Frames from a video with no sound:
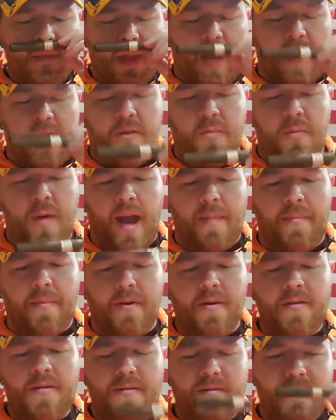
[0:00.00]
on the
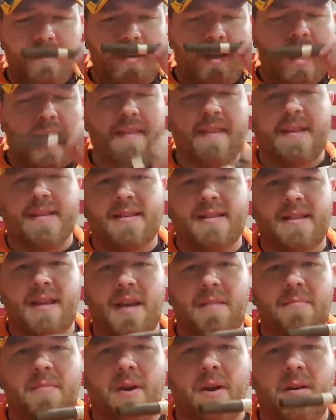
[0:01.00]
wrapper, you got that
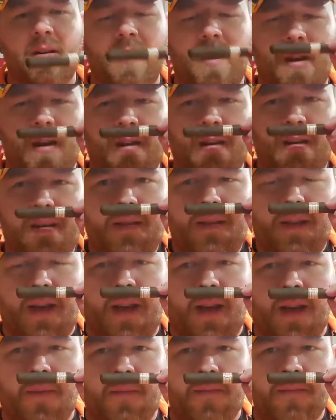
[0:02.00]
slight barnyard,
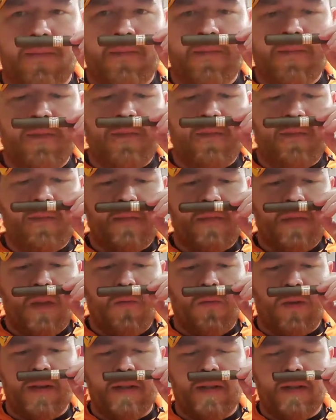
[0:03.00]

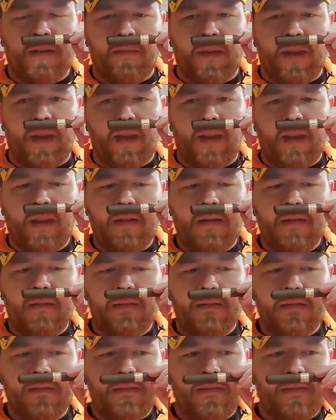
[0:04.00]
which to me,
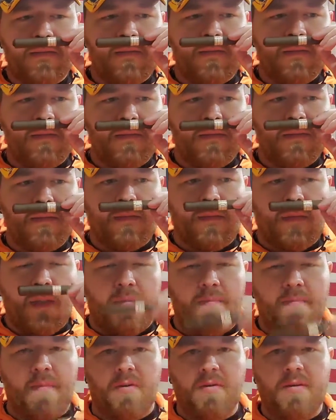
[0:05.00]

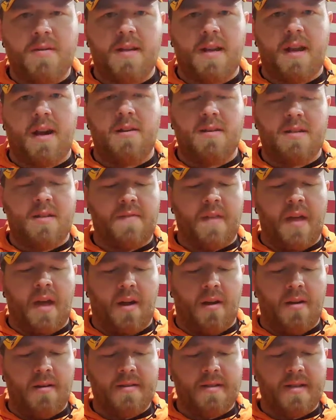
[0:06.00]
most cigars, if
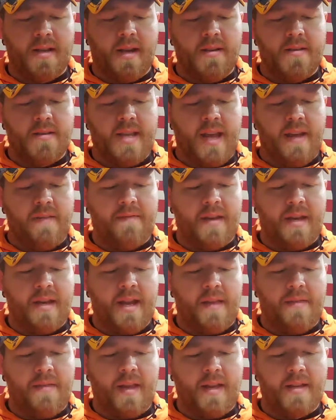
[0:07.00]
not all cigars, have that.
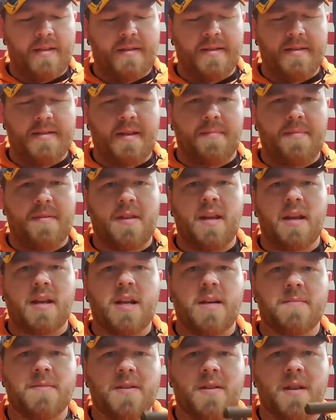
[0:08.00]
I think it's just something that
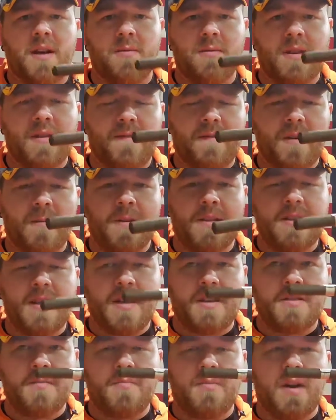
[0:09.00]
comes along with the
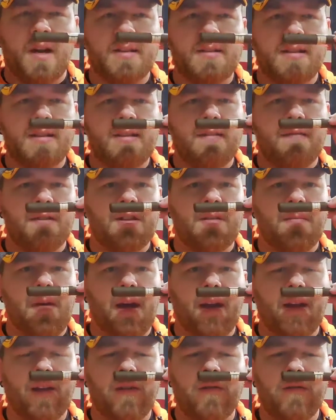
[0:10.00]
fermentation process of the
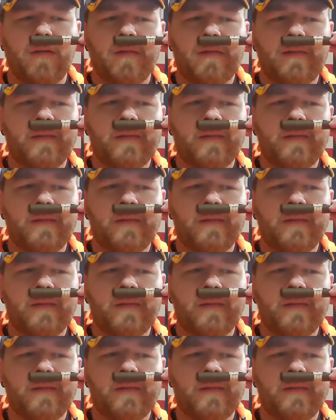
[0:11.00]
tobacco.